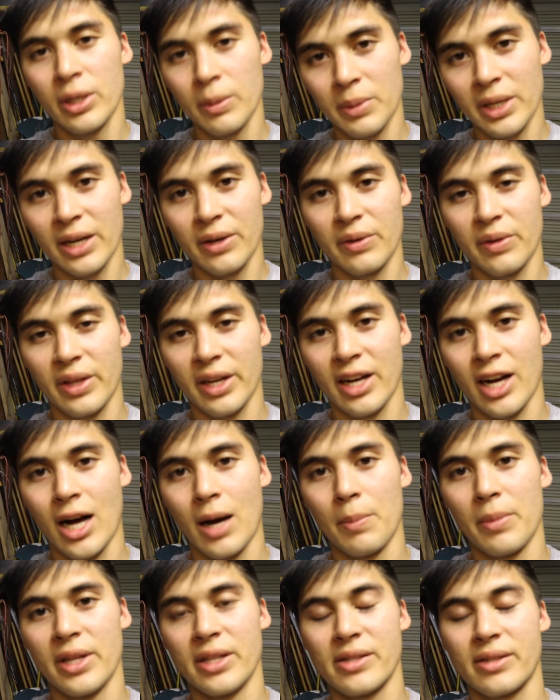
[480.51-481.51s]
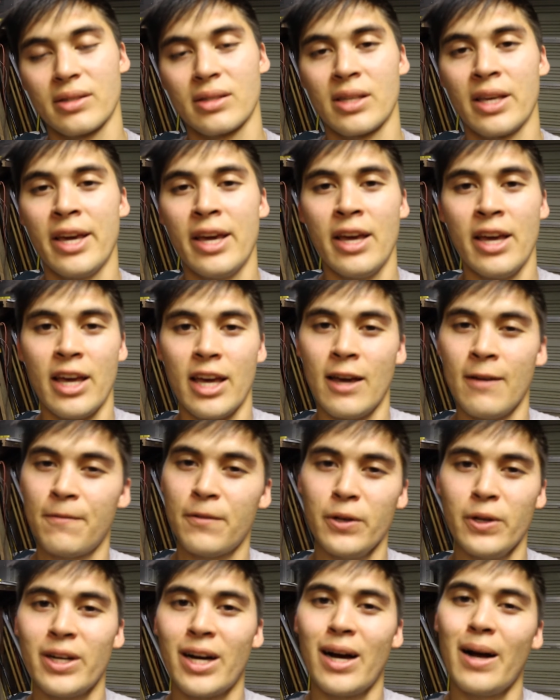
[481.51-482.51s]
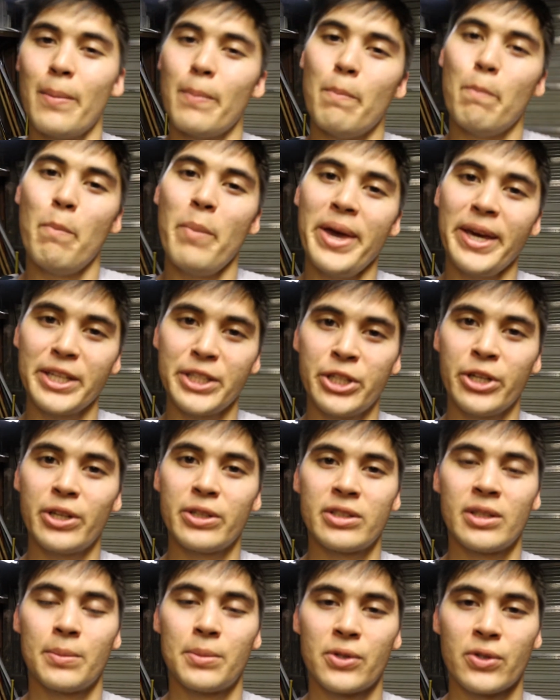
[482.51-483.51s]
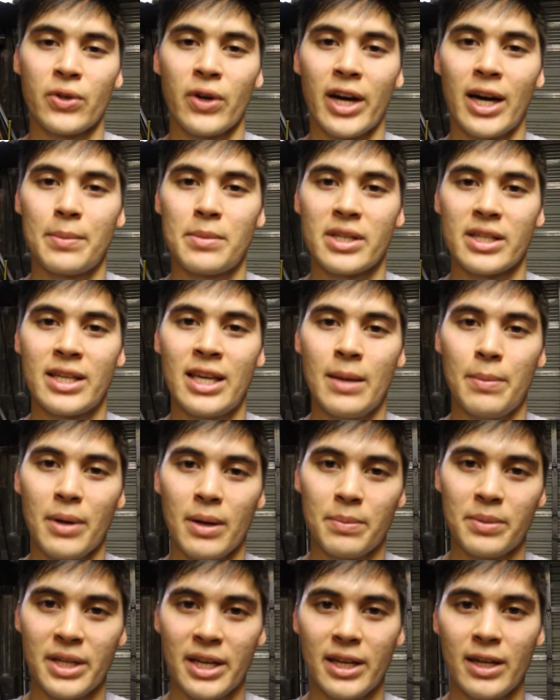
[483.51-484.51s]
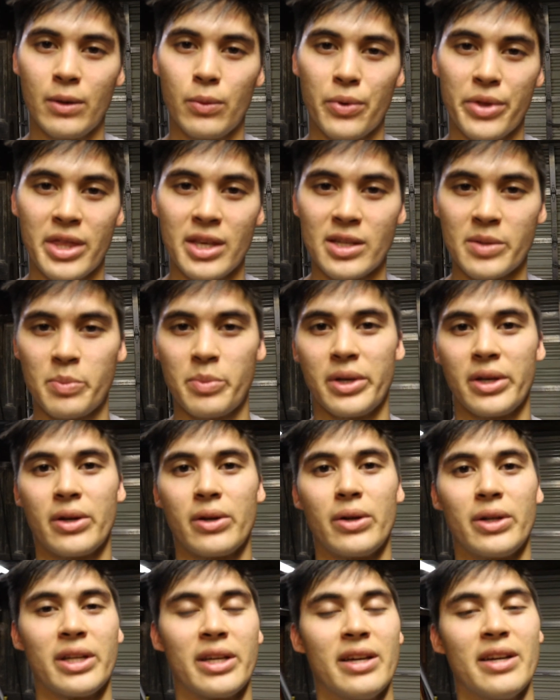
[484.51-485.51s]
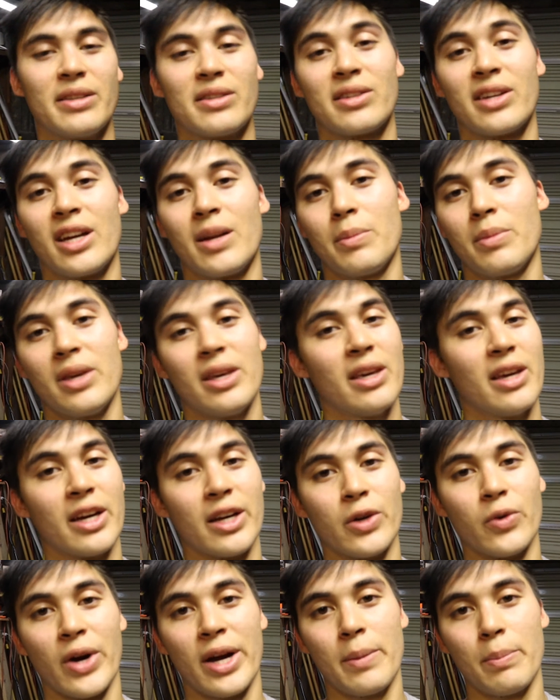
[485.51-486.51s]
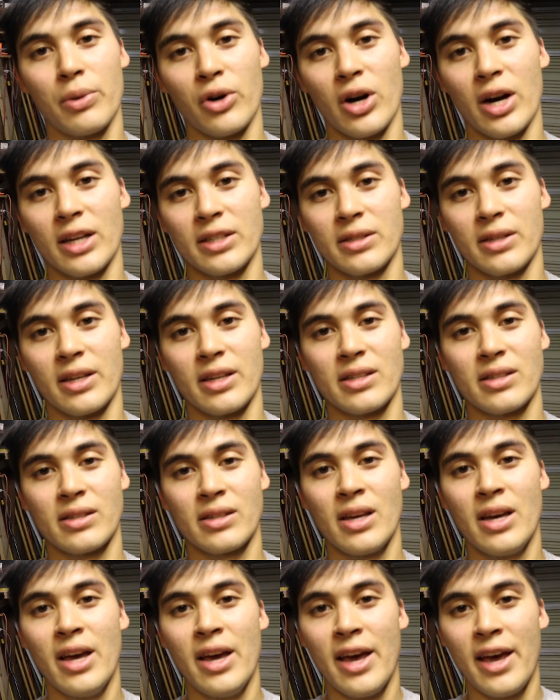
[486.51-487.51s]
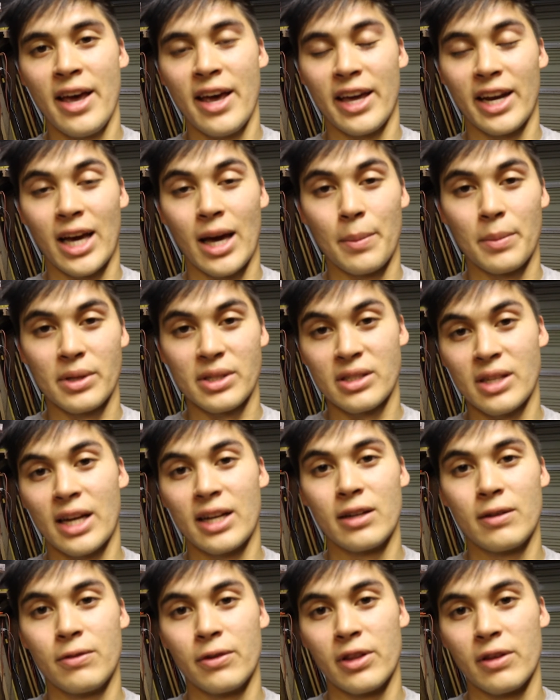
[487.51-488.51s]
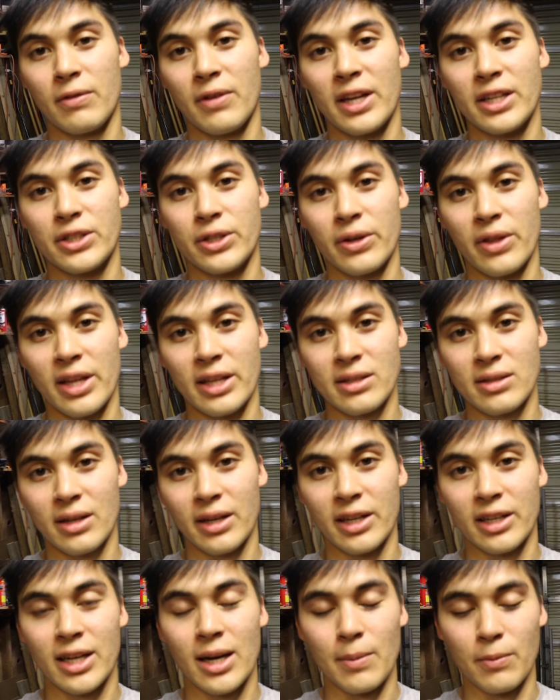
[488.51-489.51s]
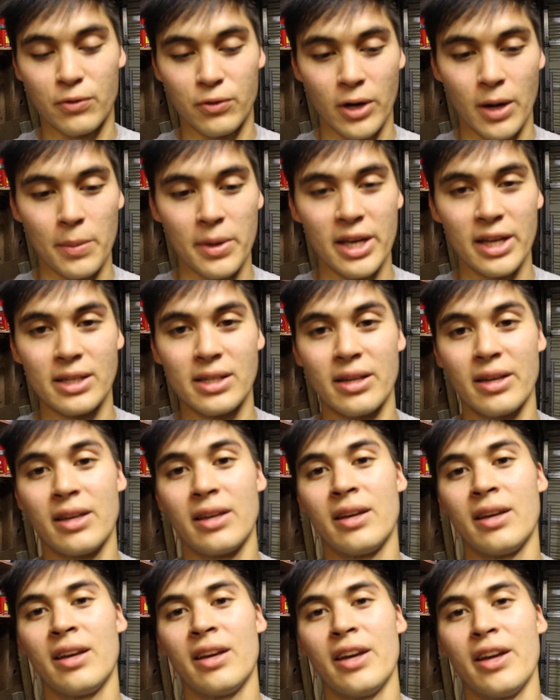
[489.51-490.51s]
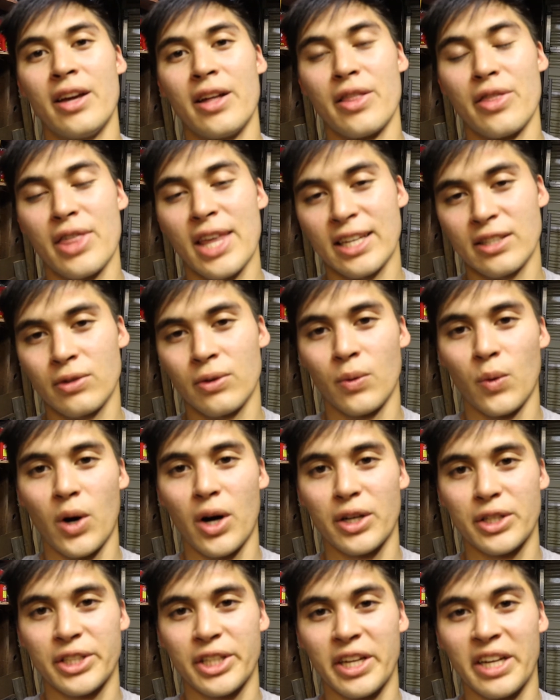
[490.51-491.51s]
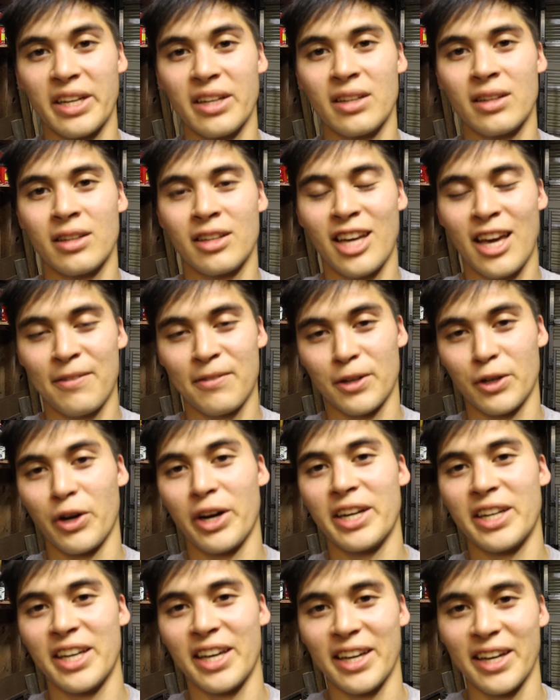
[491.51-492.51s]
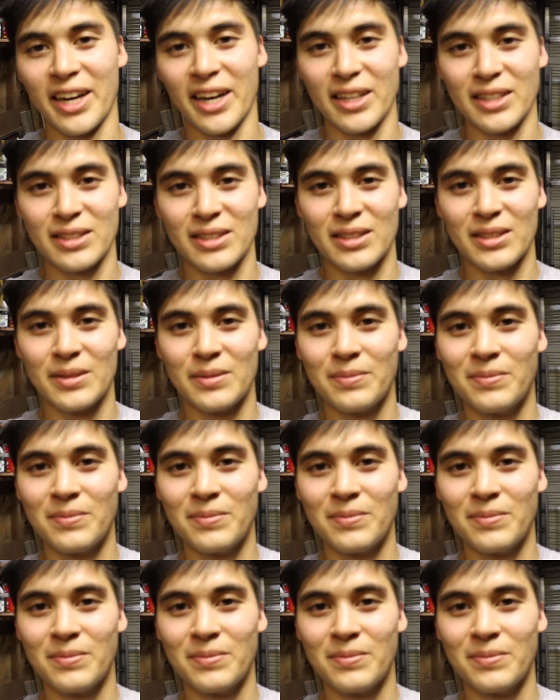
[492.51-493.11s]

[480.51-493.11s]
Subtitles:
them down in the comments. If you're not, make sure you subscribe to keep updated with this build. It's going to be a great process, and I'm excited for the venture that's going to come from it. Thanks for watching. Have a great day, guys.